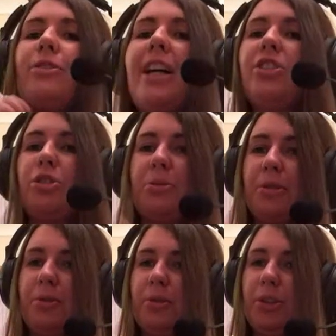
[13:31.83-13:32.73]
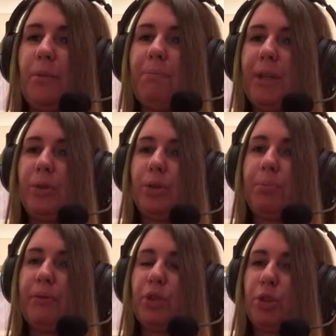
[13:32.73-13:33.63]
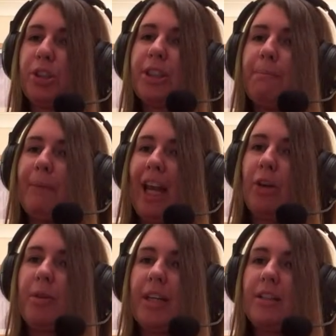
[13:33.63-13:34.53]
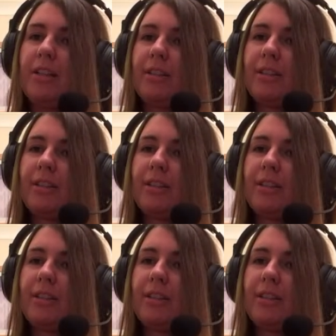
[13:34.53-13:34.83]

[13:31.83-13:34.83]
gradual sort of build up of trust and mellowing.